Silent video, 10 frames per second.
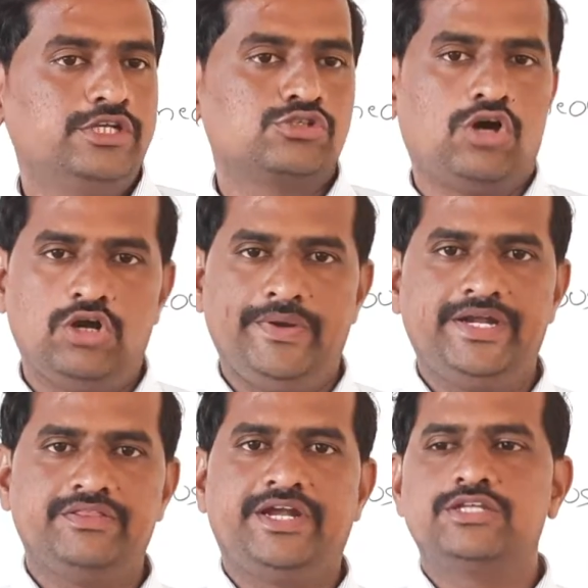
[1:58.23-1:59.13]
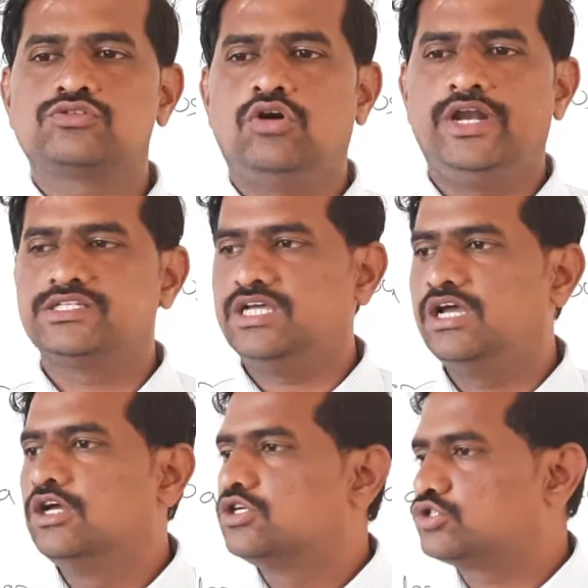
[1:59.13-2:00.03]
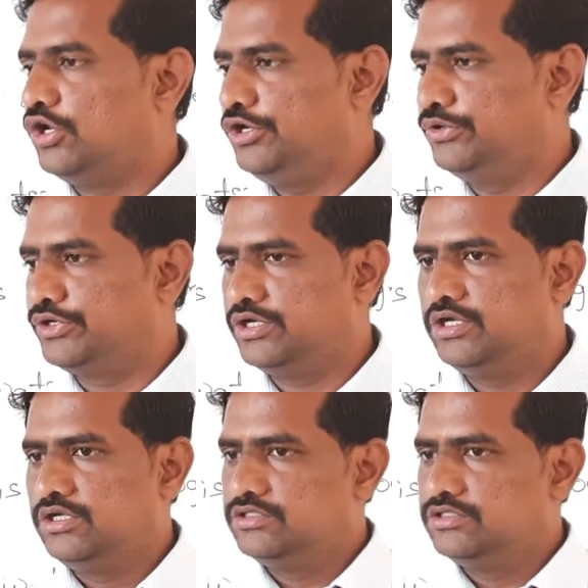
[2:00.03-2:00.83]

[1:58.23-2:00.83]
solvent, that is called as a solute.